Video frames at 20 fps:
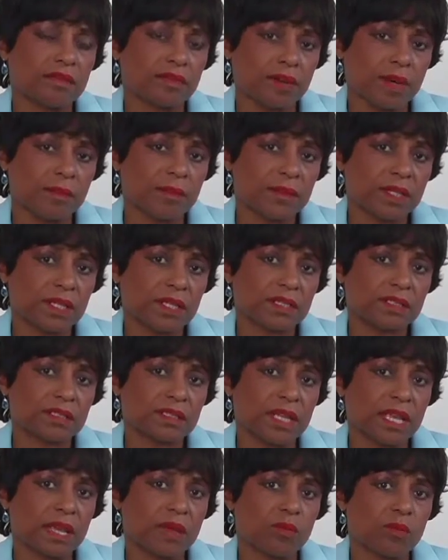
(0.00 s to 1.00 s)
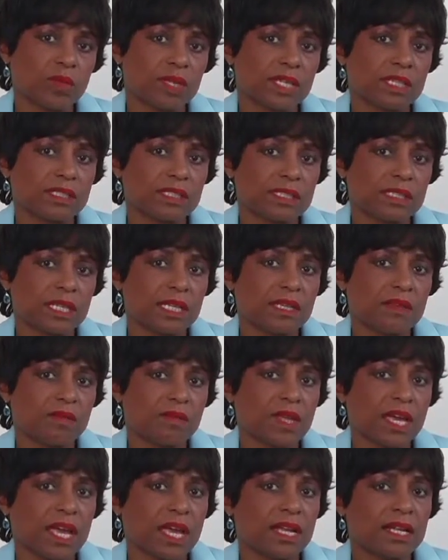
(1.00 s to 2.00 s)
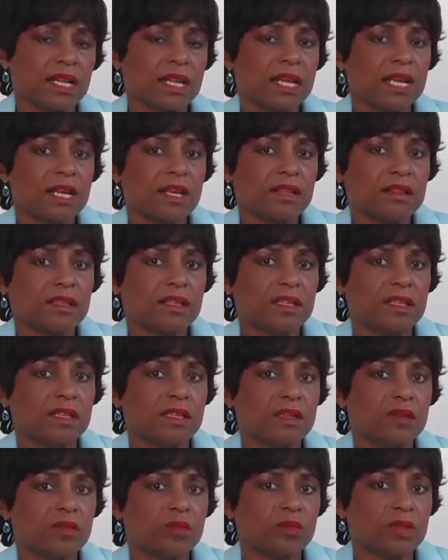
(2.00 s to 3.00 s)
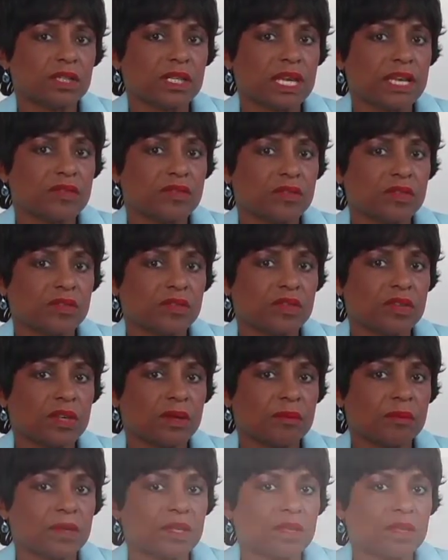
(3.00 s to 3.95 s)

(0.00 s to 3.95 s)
from this, and we can see that the relationship